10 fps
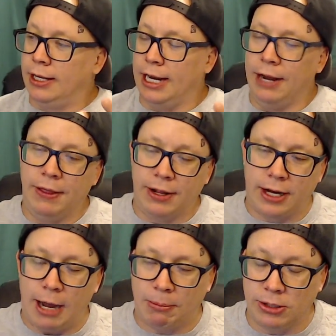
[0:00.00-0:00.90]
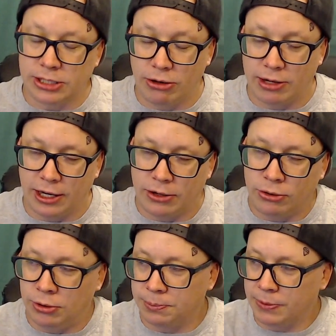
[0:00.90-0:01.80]
And then the cop goes, okay,
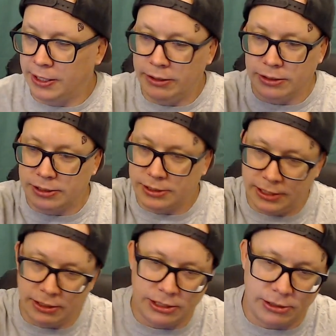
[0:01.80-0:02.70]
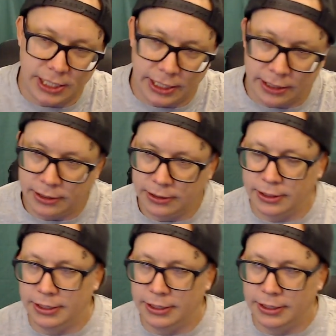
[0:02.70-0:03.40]
cool. Here's your ticket.